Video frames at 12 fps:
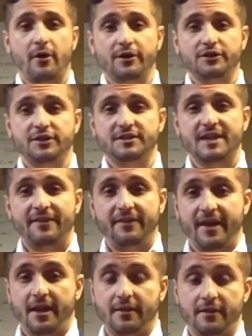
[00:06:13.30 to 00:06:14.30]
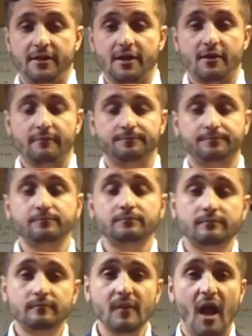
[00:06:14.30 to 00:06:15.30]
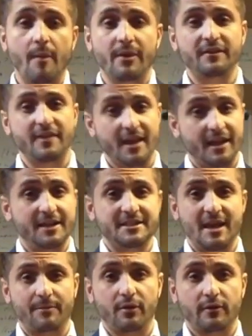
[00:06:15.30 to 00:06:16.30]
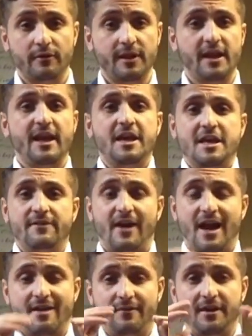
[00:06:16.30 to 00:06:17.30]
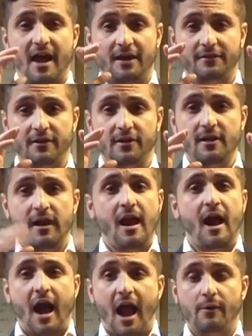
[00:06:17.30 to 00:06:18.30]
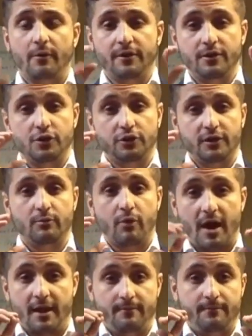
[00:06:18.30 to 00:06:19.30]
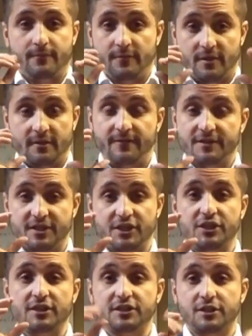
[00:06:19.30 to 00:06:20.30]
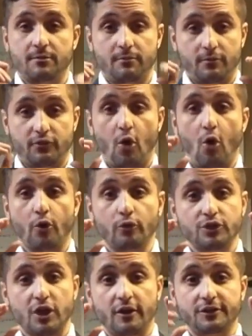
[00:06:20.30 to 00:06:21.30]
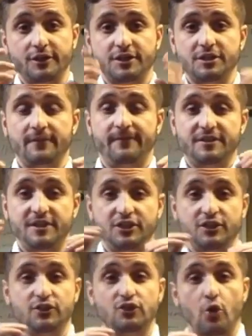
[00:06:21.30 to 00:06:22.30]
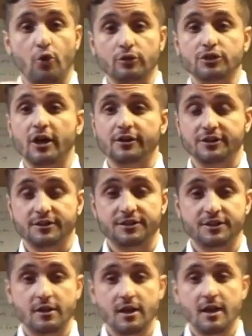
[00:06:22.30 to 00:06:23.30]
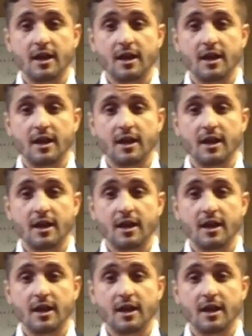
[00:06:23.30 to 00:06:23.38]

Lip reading: margins at the end of the year. I'm going to take an example. If I have a doctor, I would usually write the physician's total charges, the physician's total charges.